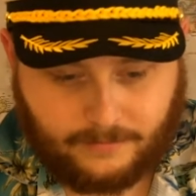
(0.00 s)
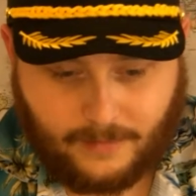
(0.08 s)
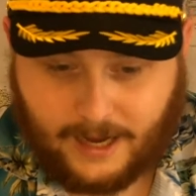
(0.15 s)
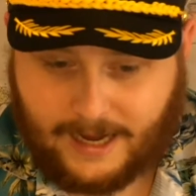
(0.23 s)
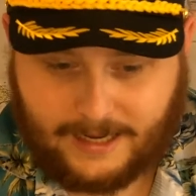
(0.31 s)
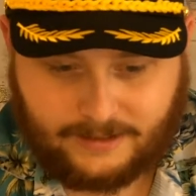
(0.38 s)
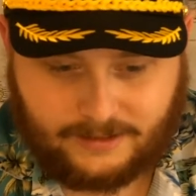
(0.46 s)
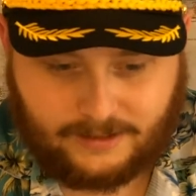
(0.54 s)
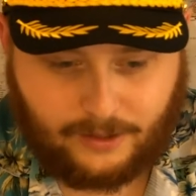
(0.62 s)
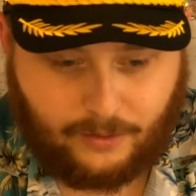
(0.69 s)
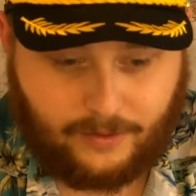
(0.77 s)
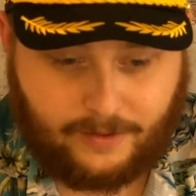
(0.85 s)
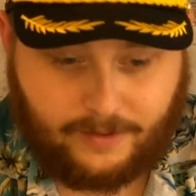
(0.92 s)
And
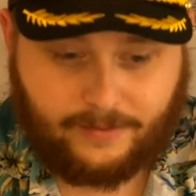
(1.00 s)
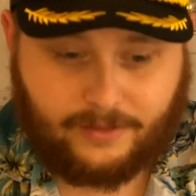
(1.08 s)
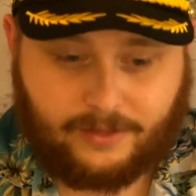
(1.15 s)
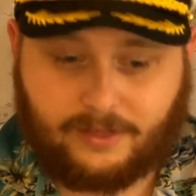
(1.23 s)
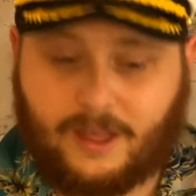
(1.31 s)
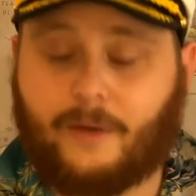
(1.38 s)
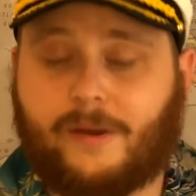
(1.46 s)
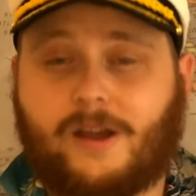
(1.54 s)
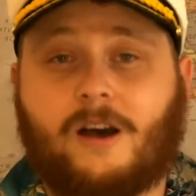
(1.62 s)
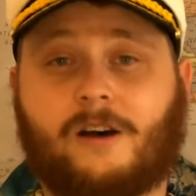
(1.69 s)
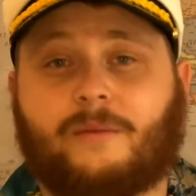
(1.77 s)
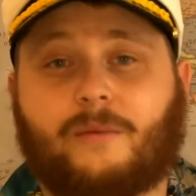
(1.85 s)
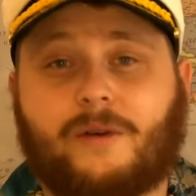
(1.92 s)
there we
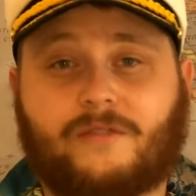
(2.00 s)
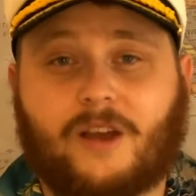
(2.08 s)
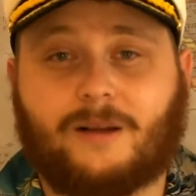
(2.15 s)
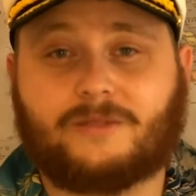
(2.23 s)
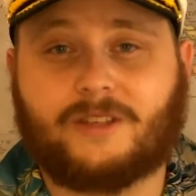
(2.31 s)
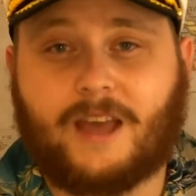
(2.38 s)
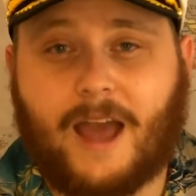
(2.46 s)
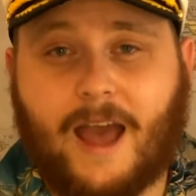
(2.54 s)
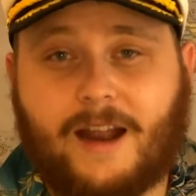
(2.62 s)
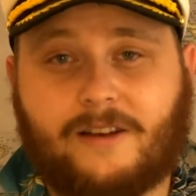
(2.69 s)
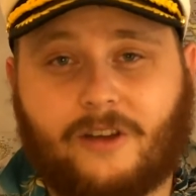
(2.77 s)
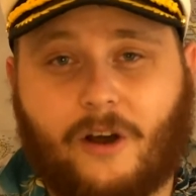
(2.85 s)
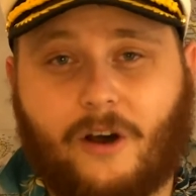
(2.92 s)
are. We've come to the
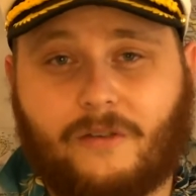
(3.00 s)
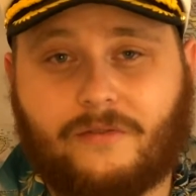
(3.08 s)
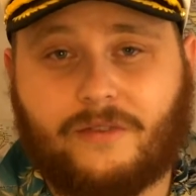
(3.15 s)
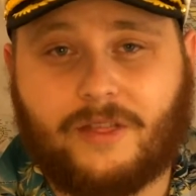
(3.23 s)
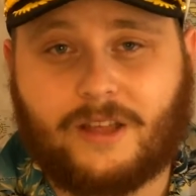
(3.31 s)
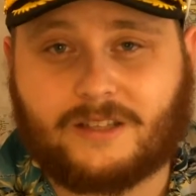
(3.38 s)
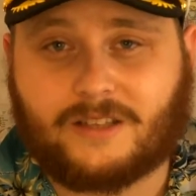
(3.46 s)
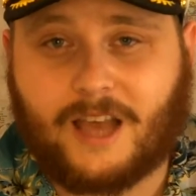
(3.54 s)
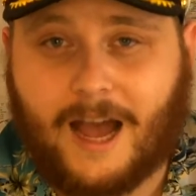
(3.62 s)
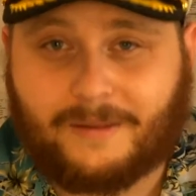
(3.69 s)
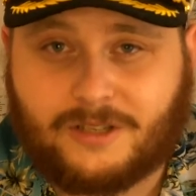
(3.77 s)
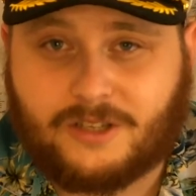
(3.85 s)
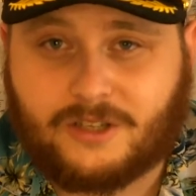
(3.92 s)
end of this
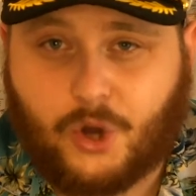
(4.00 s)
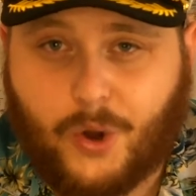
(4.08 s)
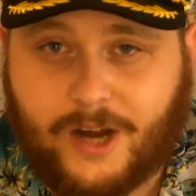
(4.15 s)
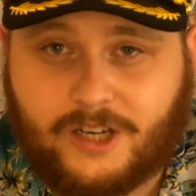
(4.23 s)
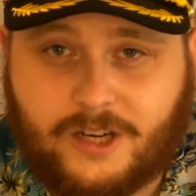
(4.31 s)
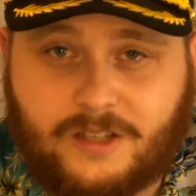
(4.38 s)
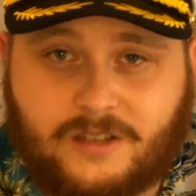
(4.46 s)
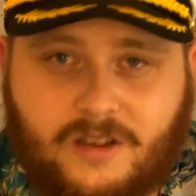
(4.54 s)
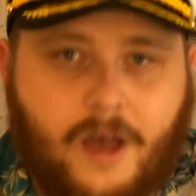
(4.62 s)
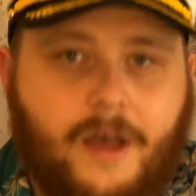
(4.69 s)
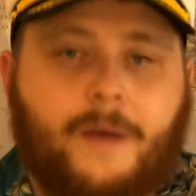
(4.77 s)
Captain's Questions.